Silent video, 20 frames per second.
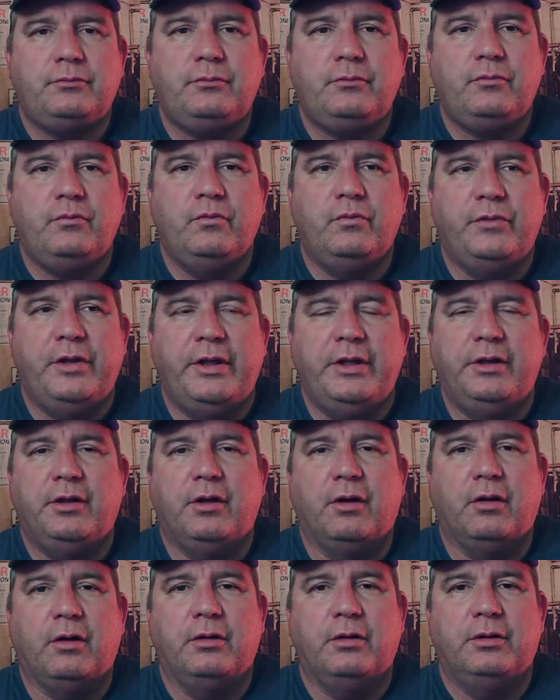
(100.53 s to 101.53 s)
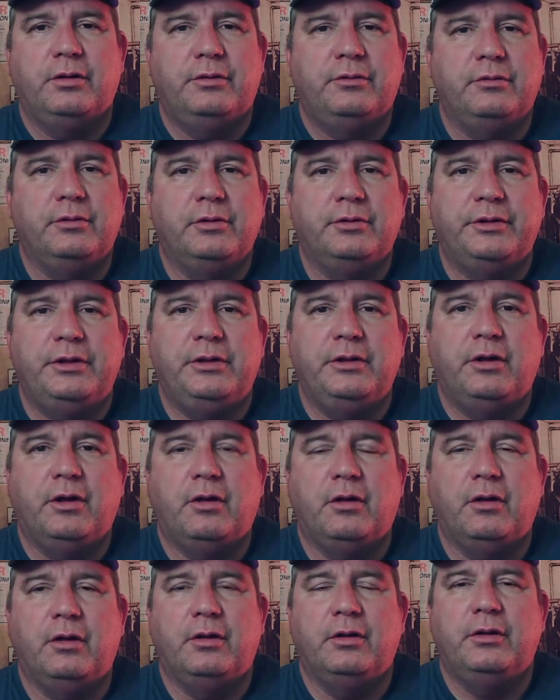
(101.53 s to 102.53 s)
Neat car. Real neat
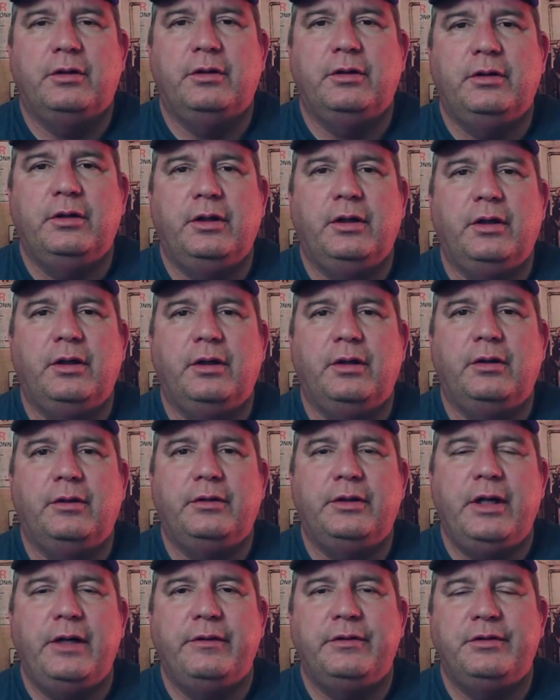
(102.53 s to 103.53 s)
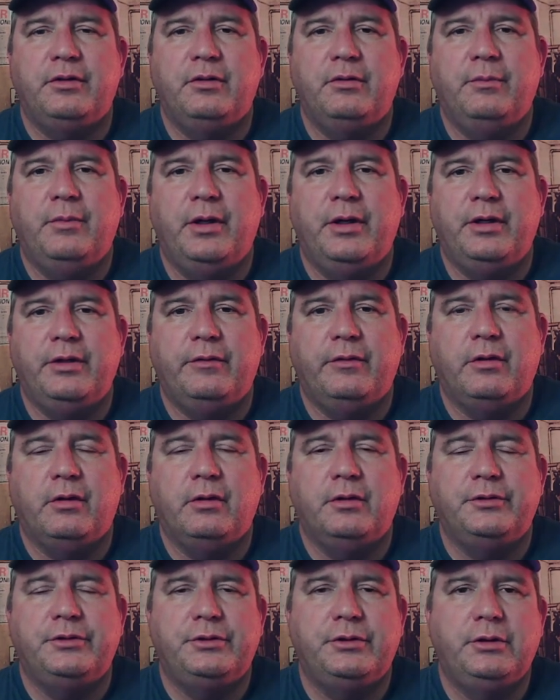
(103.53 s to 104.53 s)
car. Gave it to a buddy of
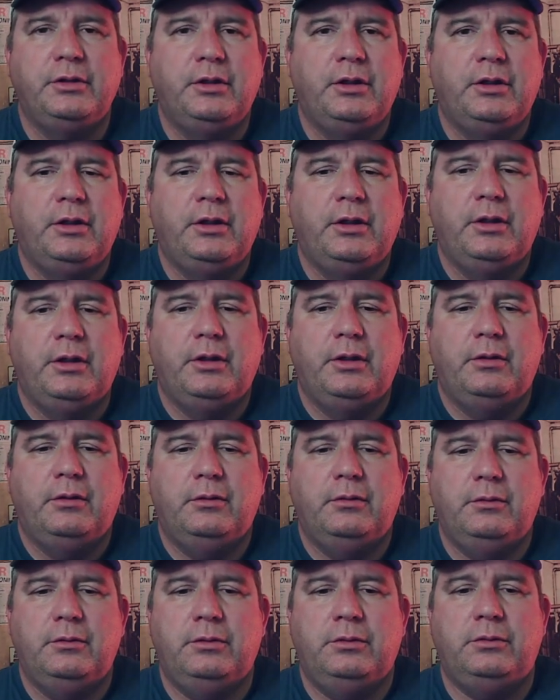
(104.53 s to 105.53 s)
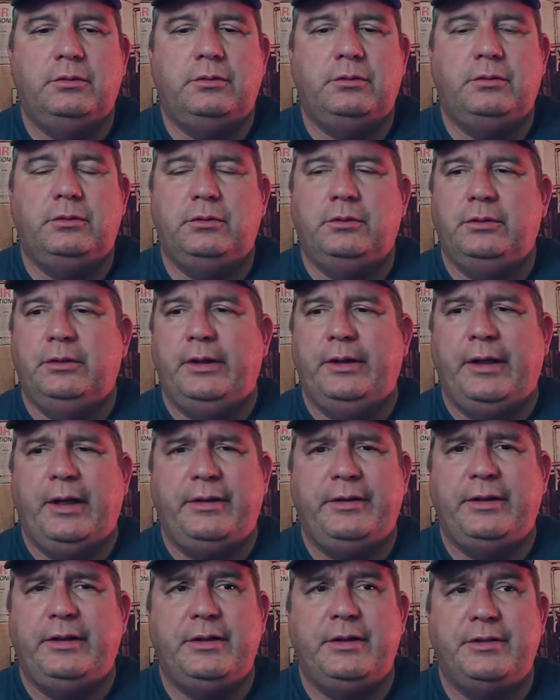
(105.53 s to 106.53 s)
ours. And I
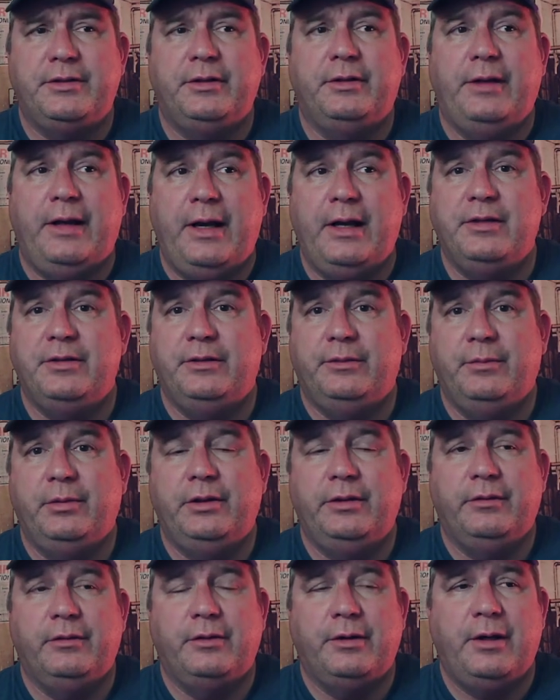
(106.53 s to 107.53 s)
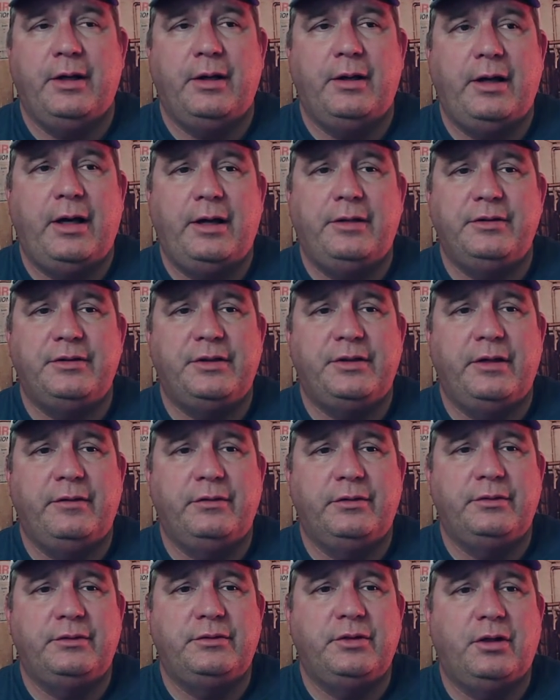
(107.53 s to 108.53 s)
think he still has it, believe it or not. I just
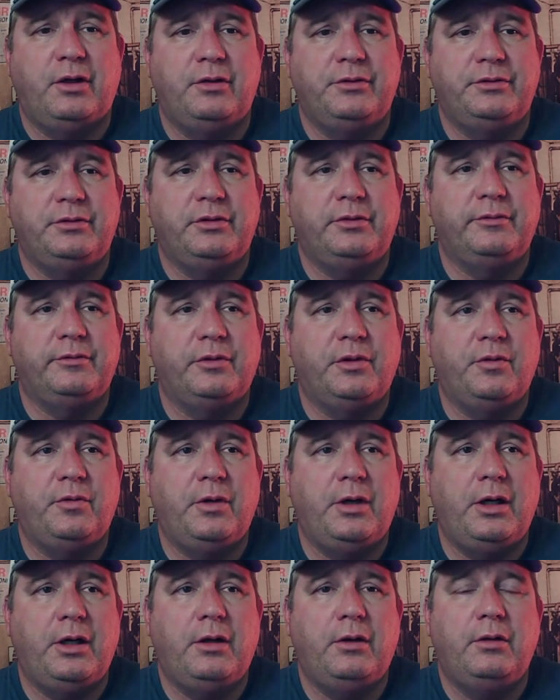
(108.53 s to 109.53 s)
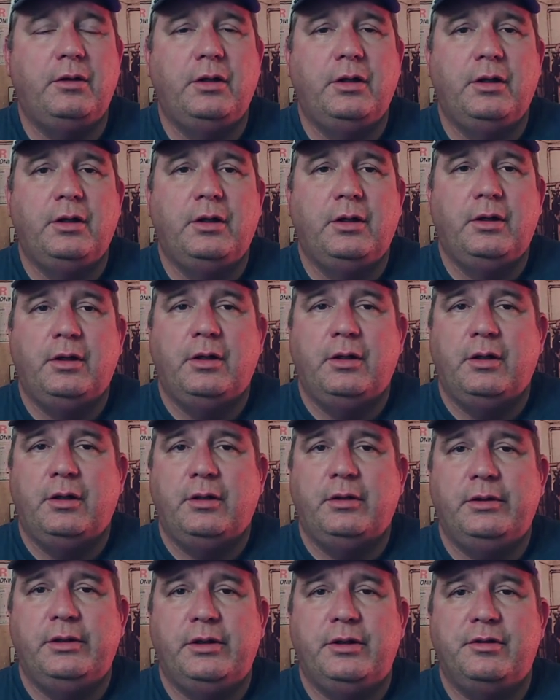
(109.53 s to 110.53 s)
haven't talked to him for a while. I
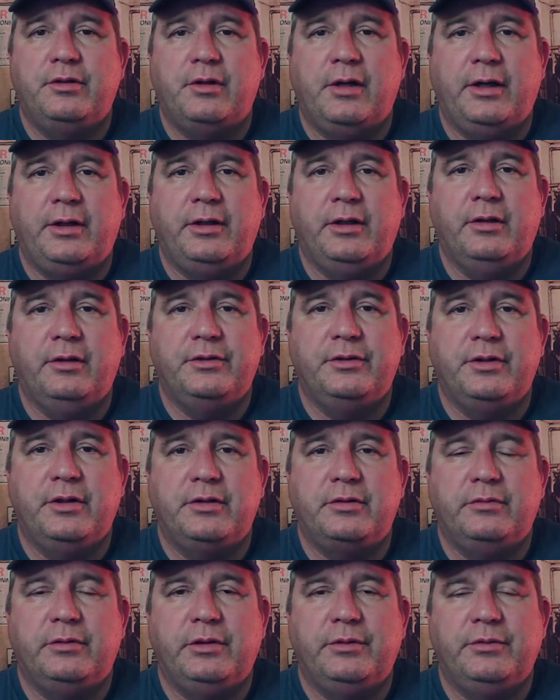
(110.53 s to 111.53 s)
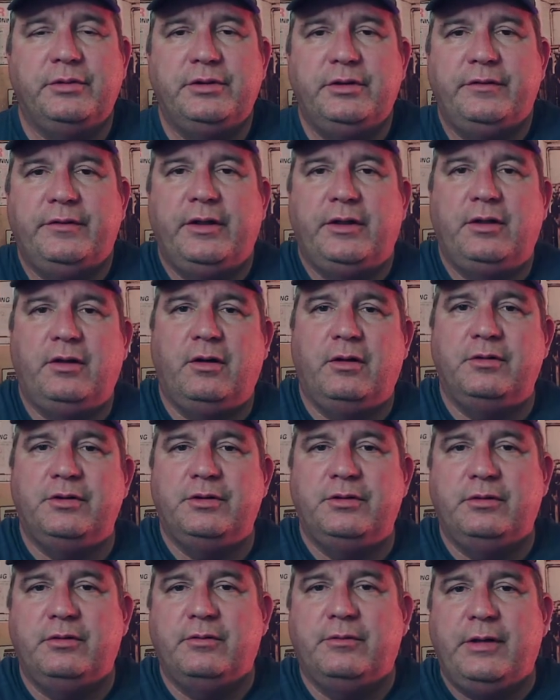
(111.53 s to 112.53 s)
need to try and get in touch with him and see if that car is
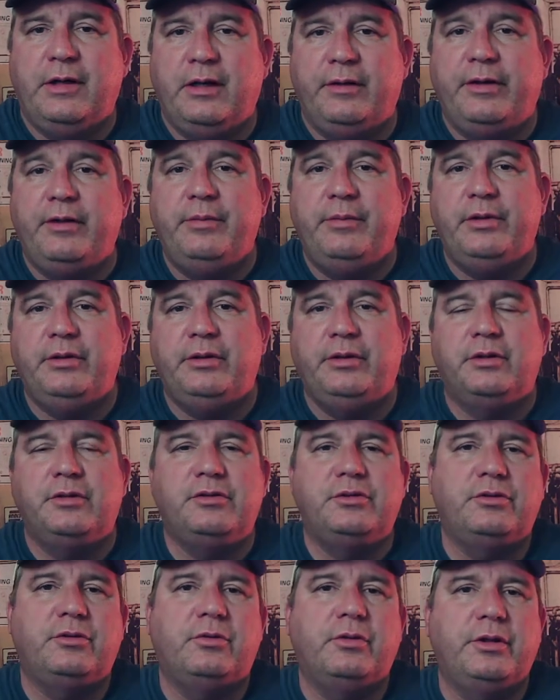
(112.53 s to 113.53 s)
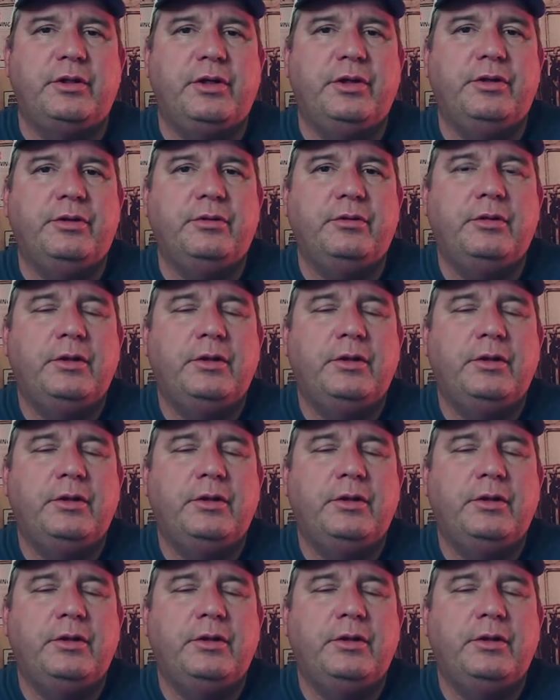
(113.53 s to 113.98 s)
still around. That'd be a good story to do.